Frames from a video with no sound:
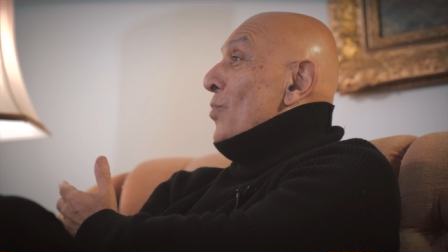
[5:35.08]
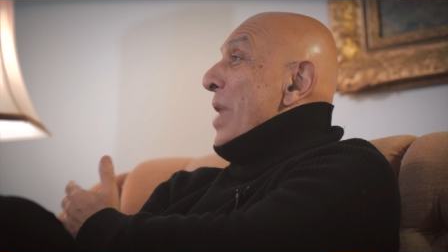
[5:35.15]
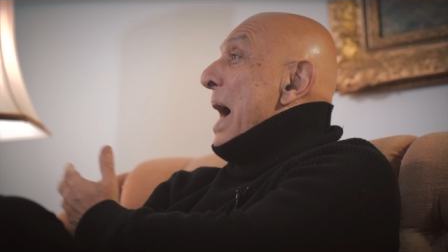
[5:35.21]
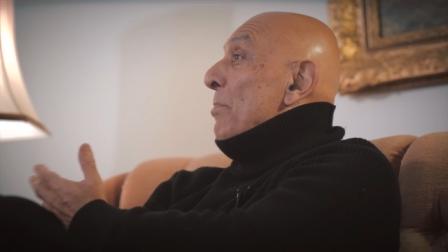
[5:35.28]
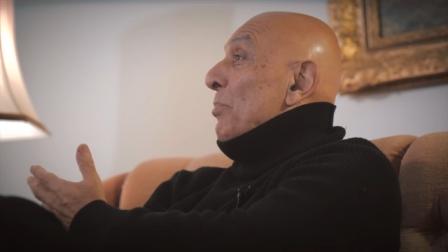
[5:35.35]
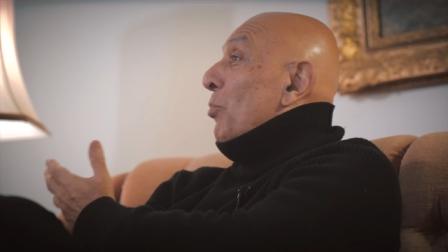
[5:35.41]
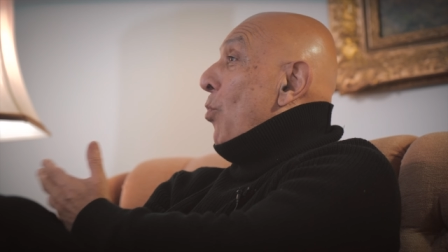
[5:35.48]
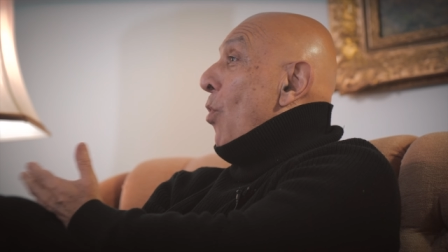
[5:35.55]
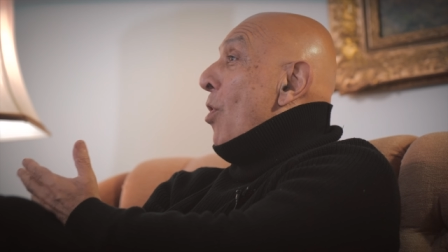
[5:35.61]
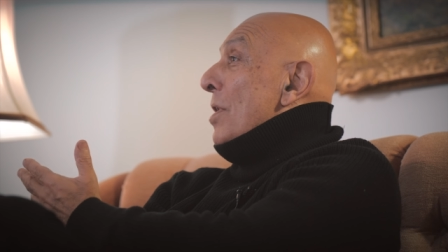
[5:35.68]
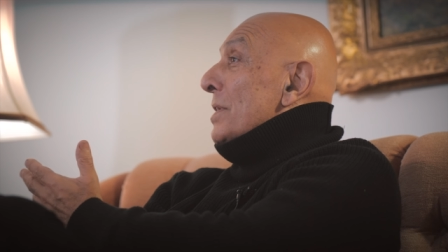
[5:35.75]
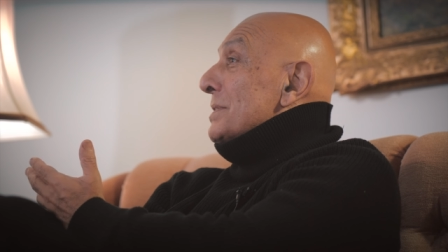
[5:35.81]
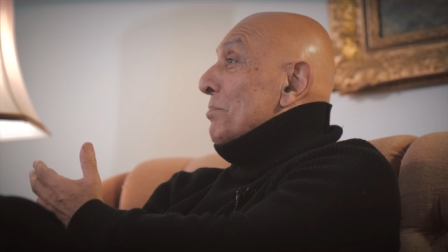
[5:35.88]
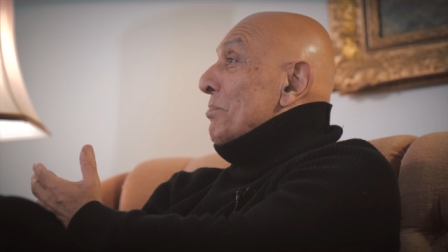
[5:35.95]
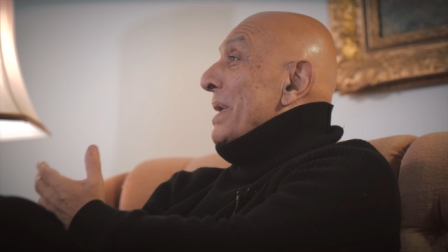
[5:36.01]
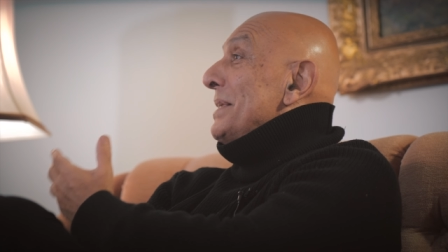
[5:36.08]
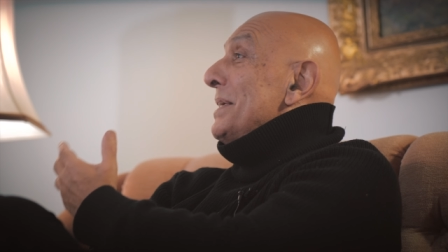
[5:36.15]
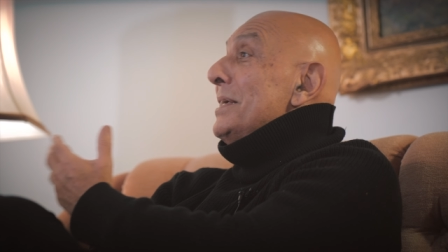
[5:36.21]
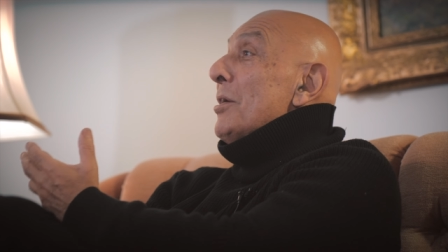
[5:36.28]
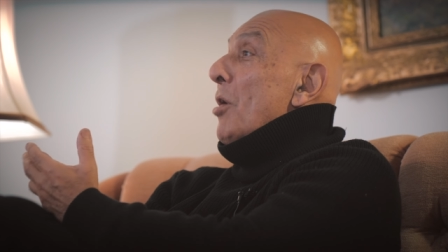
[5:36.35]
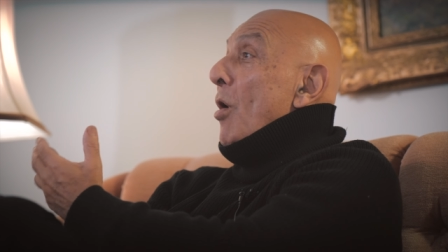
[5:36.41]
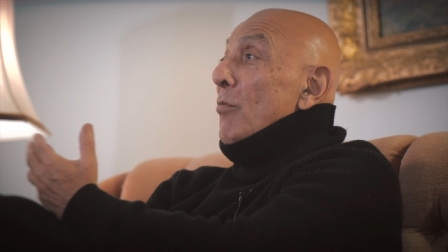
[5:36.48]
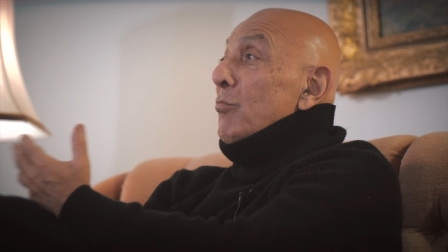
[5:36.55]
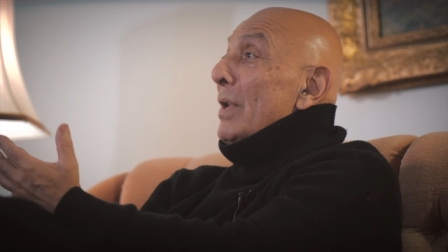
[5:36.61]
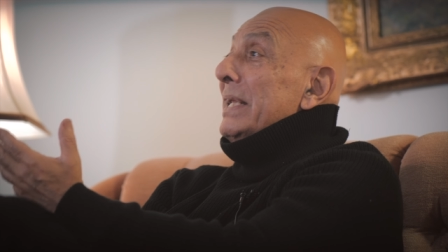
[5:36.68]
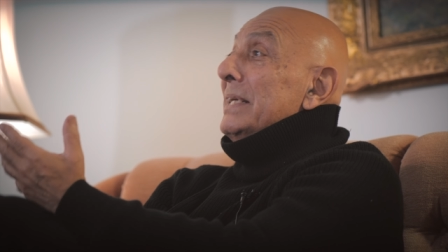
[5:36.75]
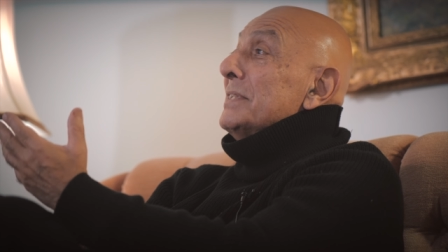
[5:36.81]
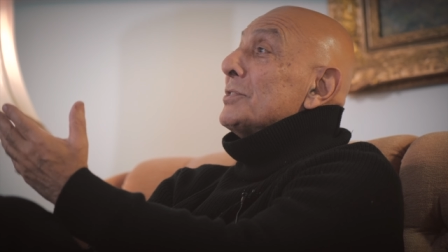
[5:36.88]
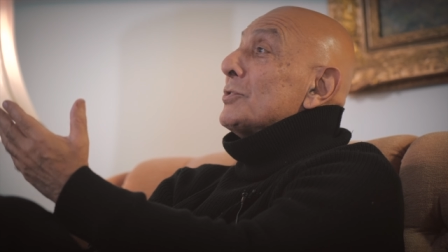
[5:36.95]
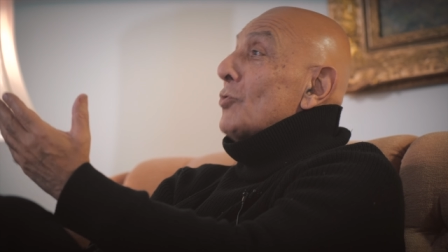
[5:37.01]
rap was, but he
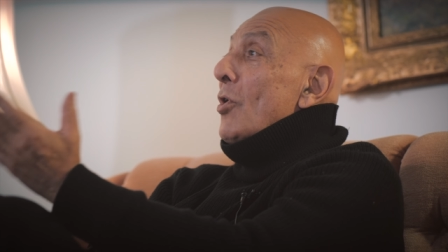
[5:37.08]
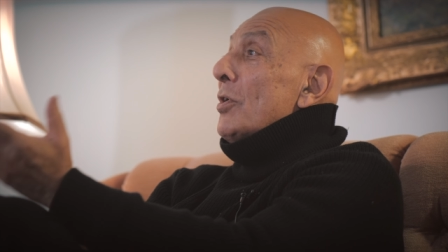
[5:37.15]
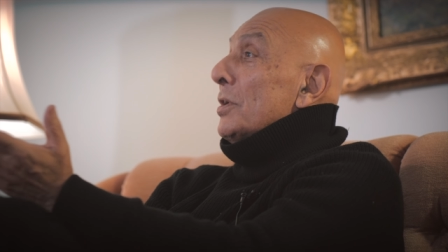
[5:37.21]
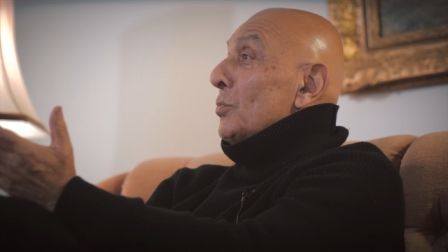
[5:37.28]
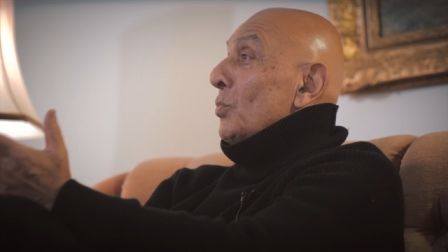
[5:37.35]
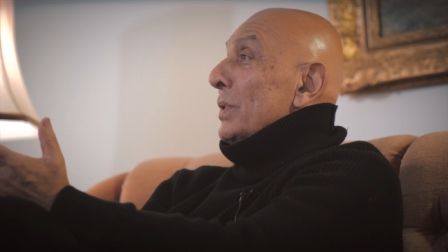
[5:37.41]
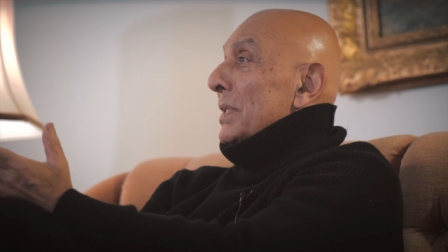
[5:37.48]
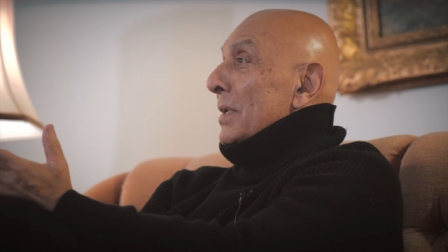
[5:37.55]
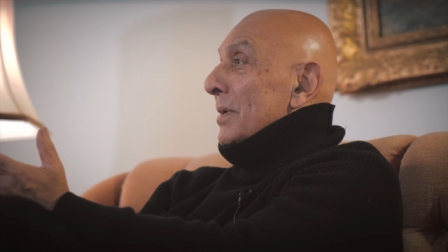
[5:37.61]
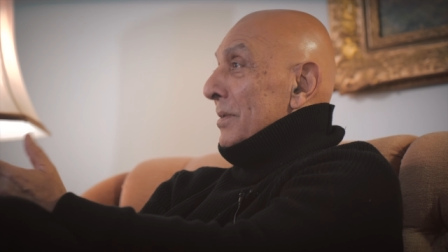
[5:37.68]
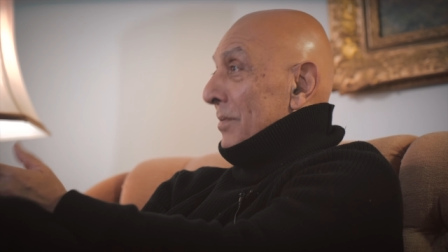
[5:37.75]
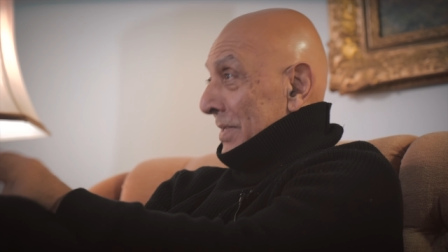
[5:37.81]
already started with